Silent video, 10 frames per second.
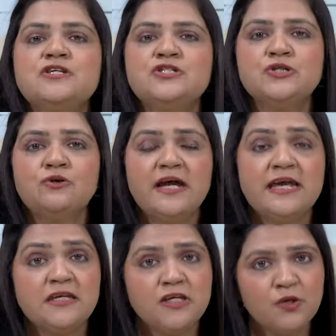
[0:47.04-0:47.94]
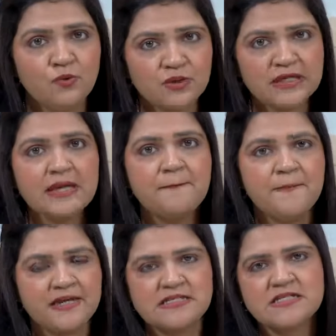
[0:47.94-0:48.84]
to a
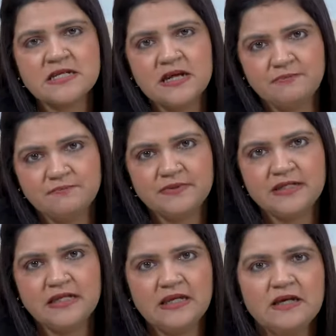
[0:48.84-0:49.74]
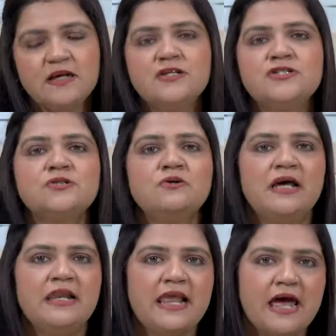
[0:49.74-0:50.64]
UK-based company to
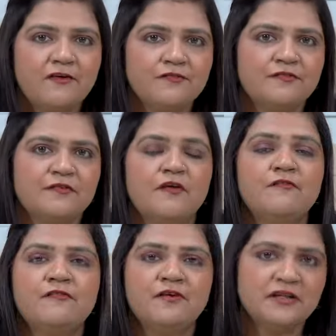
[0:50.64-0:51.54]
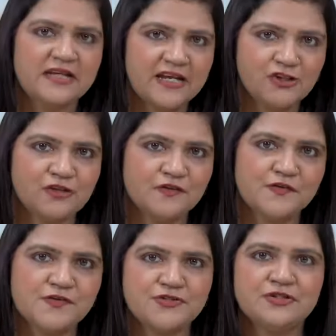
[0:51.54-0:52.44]
allow foreign
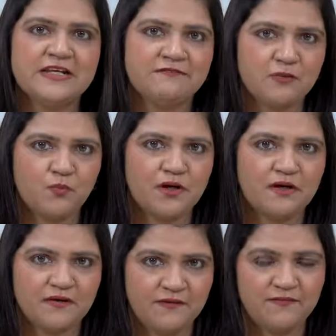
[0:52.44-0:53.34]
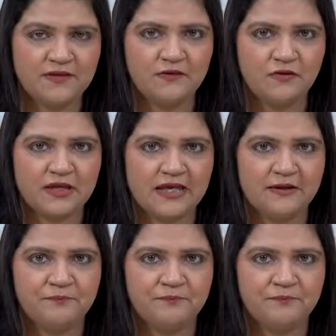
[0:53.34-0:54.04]
nationals to live and work in the UK.